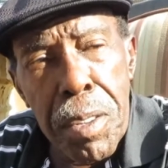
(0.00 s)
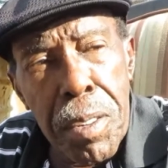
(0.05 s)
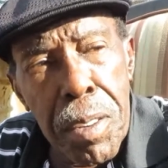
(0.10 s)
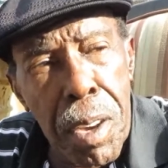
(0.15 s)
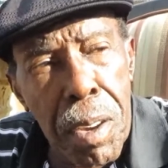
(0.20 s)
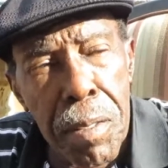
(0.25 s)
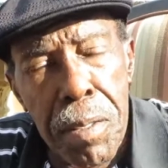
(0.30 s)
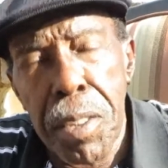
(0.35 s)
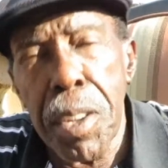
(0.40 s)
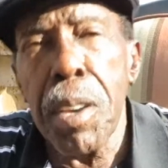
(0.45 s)
at you,
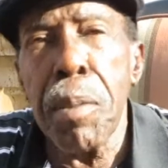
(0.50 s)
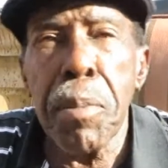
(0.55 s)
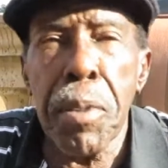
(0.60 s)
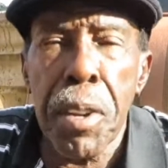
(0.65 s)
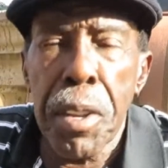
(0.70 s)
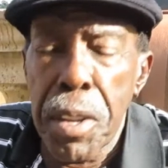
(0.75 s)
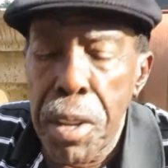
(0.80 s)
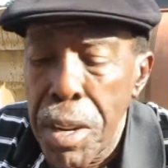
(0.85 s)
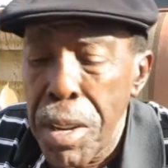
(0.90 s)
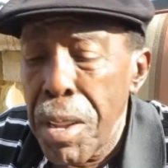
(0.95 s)
I was able
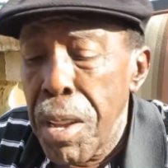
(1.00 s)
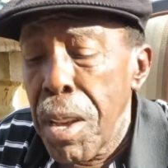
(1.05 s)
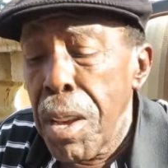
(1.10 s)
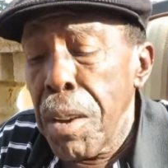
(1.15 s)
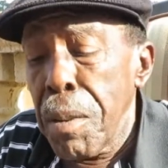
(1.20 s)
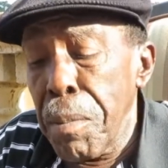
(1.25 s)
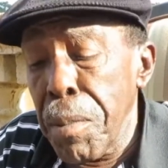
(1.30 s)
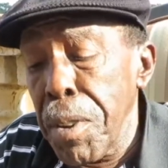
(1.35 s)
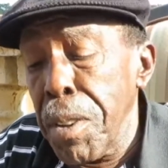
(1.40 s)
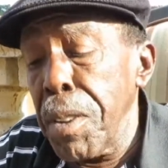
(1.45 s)
to hit it.
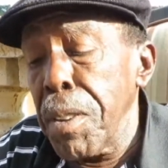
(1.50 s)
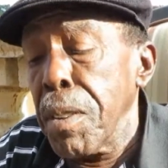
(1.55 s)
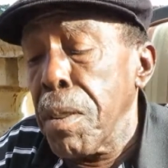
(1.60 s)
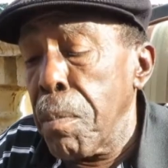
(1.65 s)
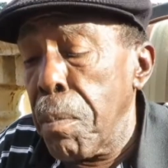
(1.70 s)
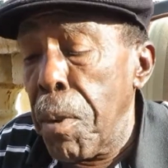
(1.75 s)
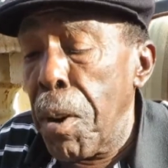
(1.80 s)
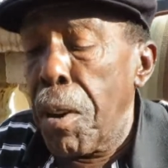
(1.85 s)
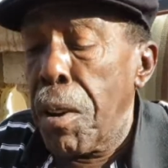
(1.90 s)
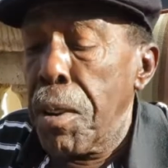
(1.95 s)
But here's
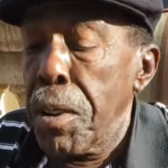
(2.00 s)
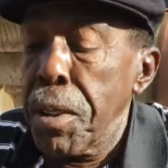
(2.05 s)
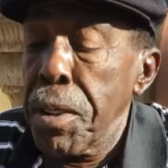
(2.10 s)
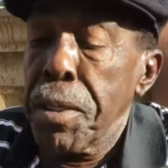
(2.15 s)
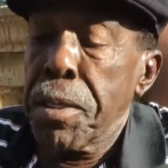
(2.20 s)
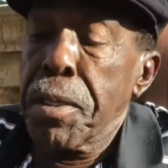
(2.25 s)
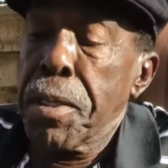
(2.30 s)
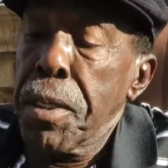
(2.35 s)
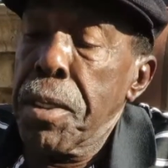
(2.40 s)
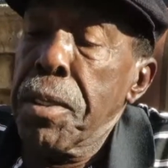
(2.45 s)
a ball,
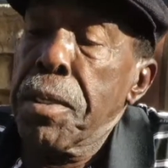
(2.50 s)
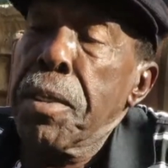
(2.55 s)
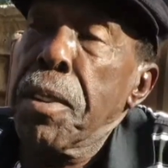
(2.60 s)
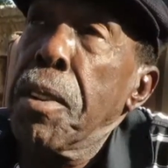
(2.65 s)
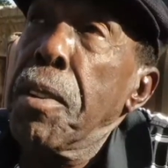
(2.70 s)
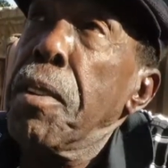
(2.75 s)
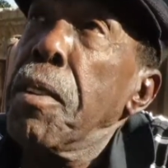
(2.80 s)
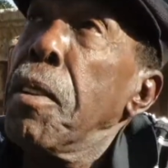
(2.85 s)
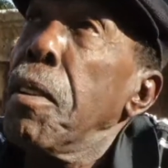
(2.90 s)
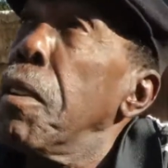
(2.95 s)
here's
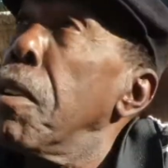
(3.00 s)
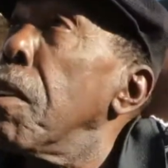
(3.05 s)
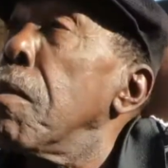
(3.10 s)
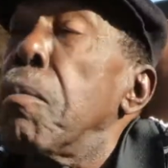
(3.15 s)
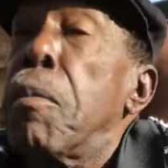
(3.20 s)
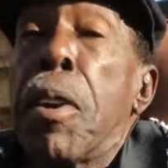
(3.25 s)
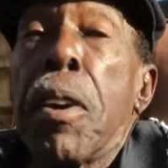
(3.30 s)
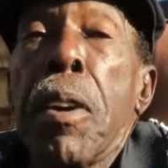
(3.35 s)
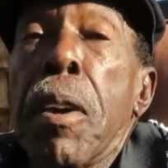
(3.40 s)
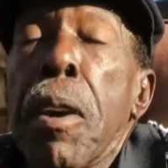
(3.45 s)
sitting here,
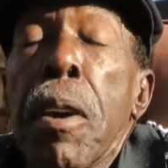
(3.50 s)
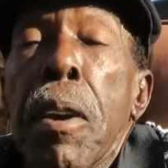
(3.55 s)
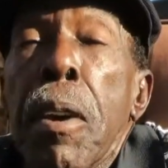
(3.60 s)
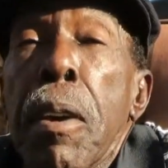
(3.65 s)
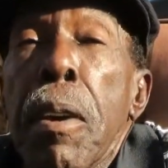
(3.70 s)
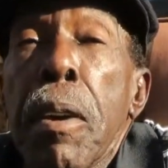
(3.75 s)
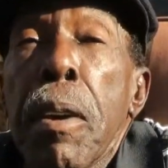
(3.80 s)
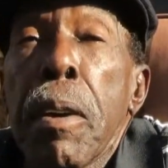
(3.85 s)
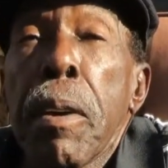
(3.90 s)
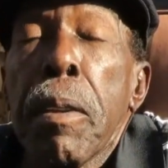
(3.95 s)
hit me.
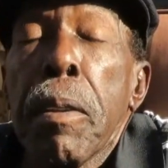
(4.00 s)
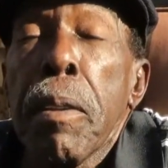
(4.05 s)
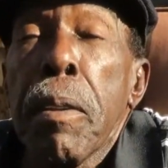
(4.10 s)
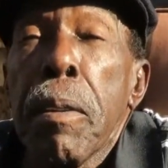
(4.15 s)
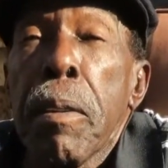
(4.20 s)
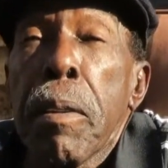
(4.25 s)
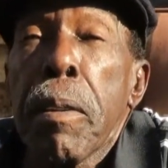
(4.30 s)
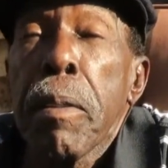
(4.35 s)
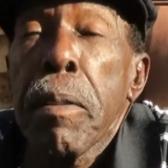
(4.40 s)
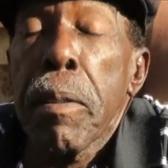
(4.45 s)

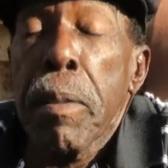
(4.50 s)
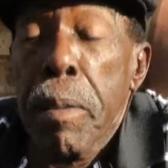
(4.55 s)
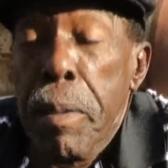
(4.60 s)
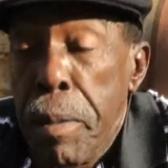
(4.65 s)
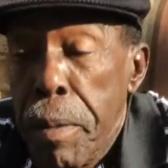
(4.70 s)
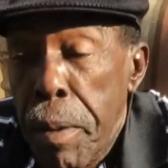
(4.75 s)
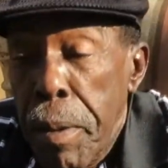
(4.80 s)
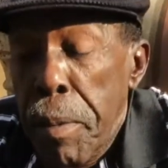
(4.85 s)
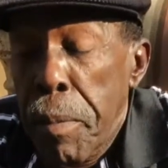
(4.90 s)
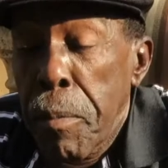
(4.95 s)

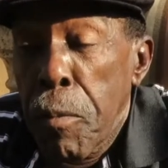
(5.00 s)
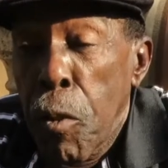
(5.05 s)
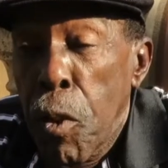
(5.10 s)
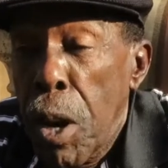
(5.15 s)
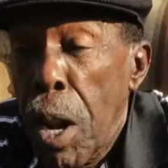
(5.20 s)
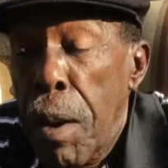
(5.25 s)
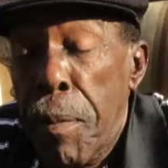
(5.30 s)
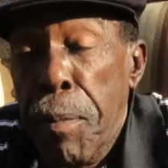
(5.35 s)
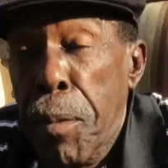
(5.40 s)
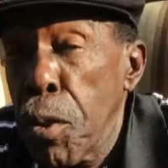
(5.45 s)
And
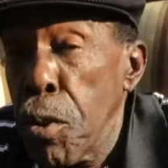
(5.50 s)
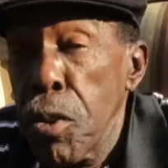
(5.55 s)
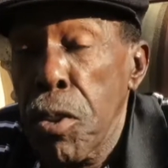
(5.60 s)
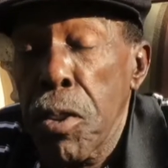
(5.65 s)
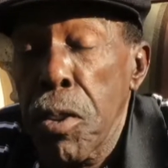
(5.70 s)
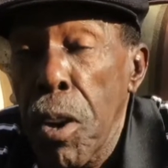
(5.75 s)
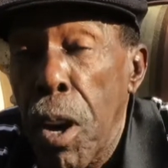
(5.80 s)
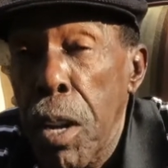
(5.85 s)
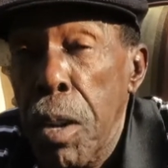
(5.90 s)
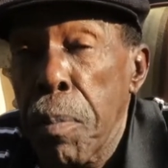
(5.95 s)
when I first
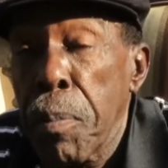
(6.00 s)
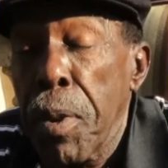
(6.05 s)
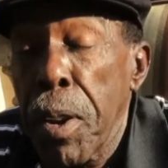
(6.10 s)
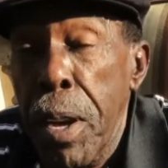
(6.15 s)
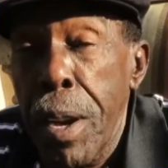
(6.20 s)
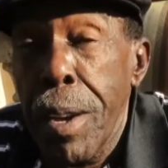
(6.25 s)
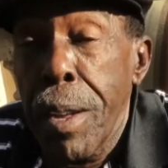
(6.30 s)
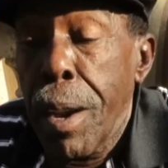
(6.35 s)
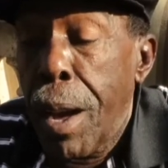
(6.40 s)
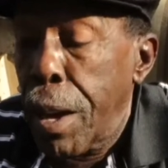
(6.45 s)
started
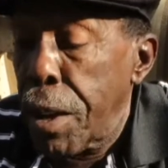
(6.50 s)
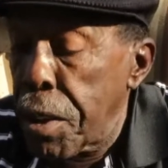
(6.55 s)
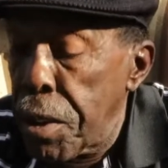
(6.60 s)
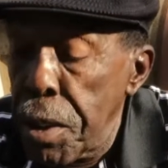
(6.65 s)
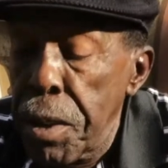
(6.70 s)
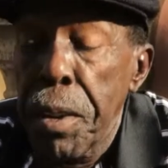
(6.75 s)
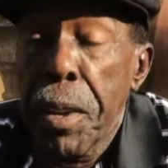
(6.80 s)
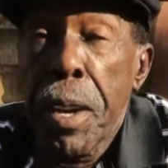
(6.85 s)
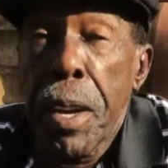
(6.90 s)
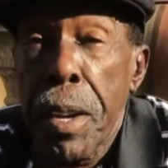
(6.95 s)
playing, I
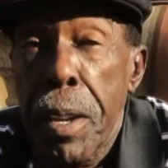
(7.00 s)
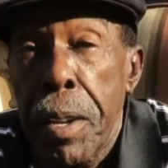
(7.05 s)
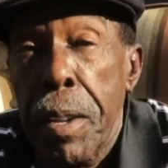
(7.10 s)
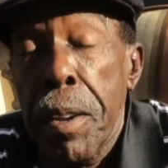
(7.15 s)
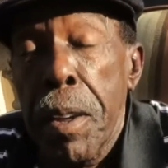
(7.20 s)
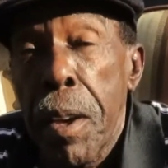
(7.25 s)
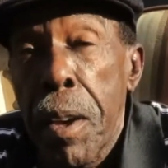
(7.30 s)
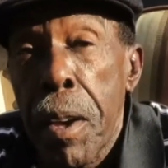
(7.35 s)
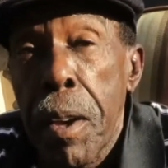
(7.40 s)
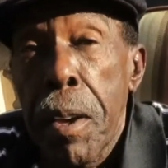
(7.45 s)
couldn't hit
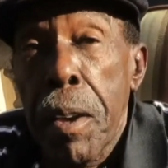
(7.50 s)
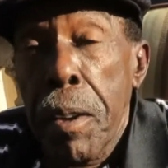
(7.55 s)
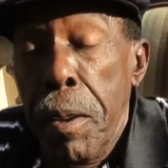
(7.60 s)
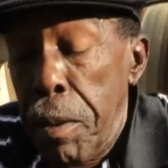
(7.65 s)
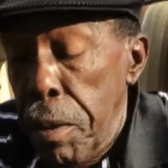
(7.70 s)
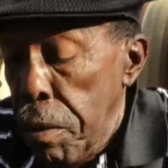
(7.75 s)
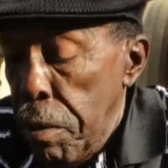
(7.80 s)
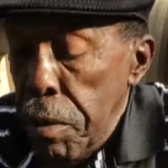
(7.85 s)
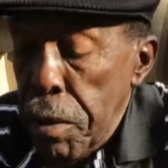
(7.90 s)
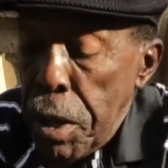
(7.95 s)
it.
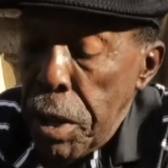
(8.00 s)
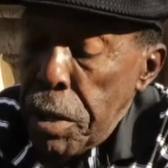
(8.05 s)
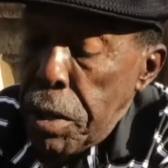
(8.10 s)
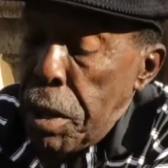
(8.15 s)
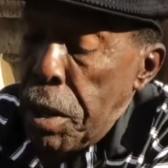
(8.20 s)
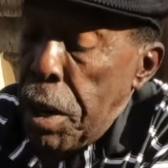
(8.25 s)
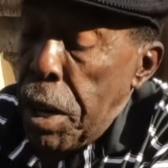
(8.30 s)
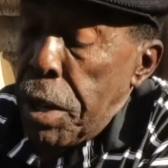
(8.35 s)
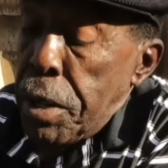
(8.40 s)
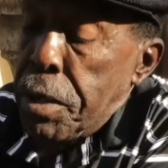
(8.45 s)
There's
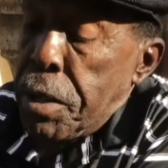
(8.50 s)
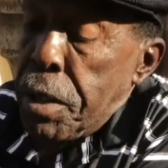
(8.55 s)
a lot